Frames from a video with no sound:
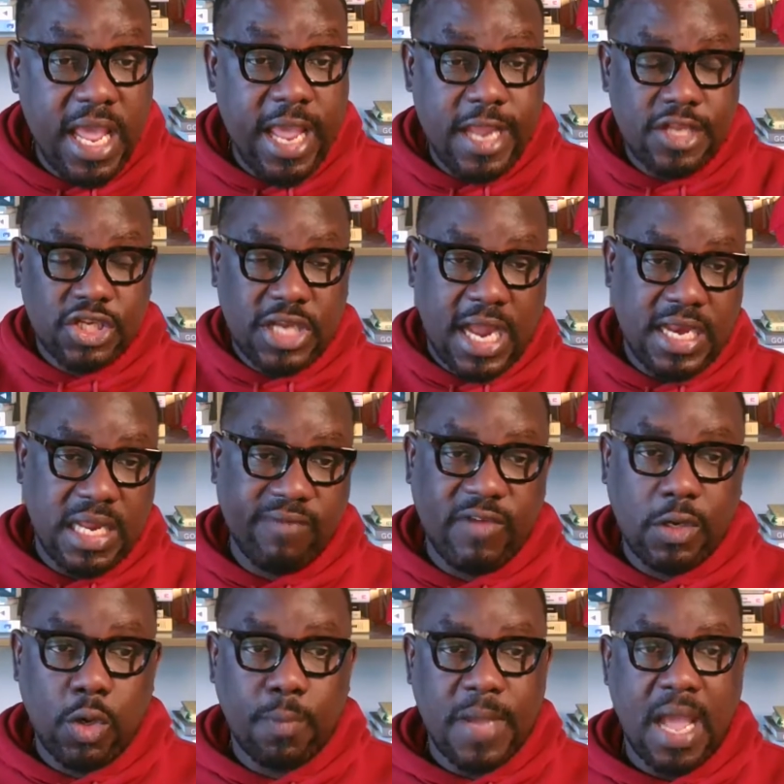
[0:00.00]
age can
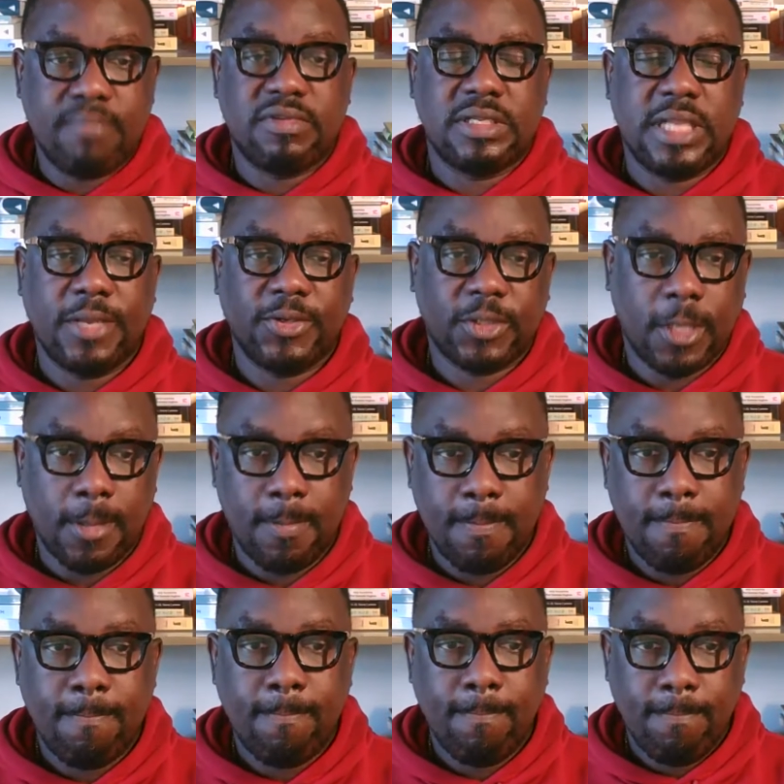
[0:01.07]
develop hypertension.
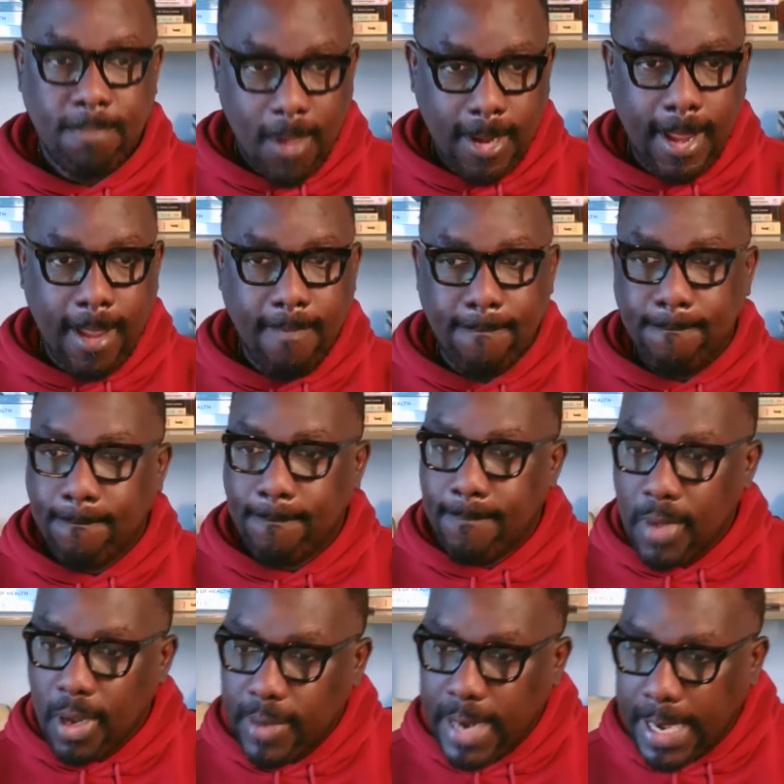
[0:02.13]
Okay?
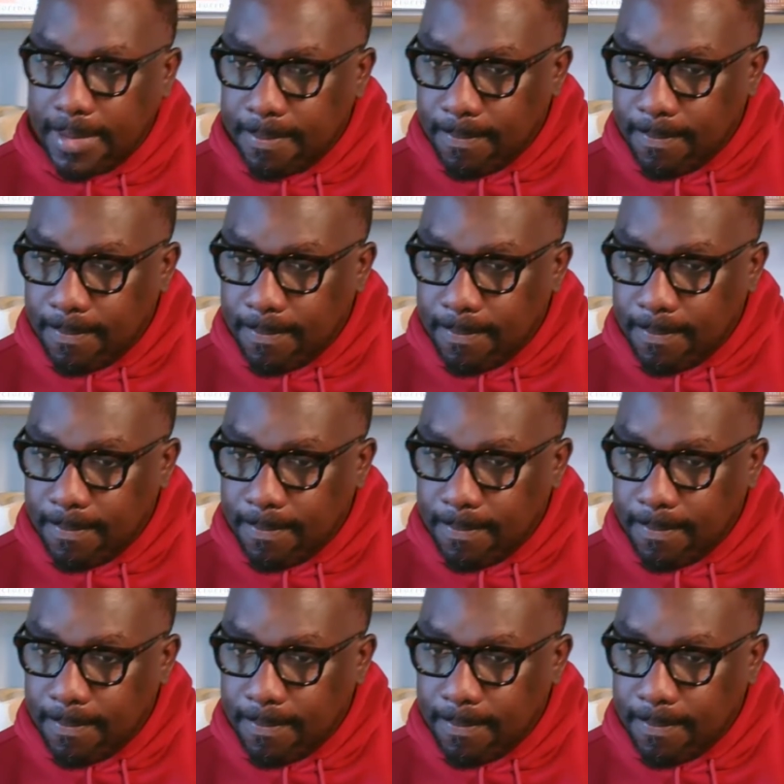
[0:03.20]
All right.